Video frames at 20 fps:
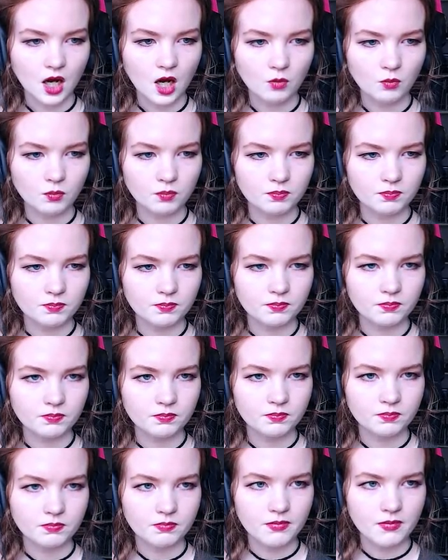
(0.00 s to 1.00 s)
Oh!
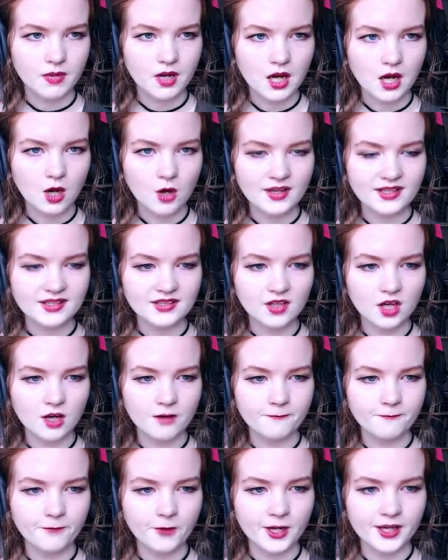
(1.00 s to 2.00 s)
Oh, I saw
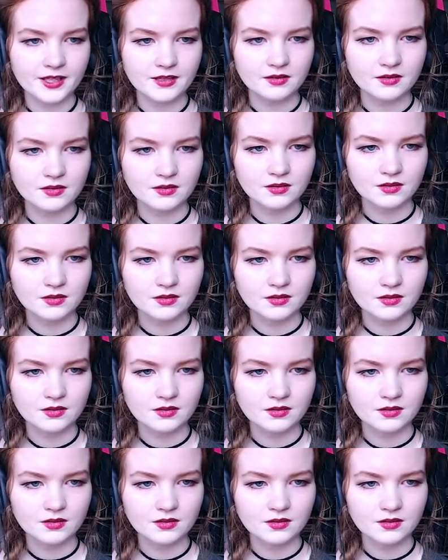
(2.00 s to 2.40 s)
a foot.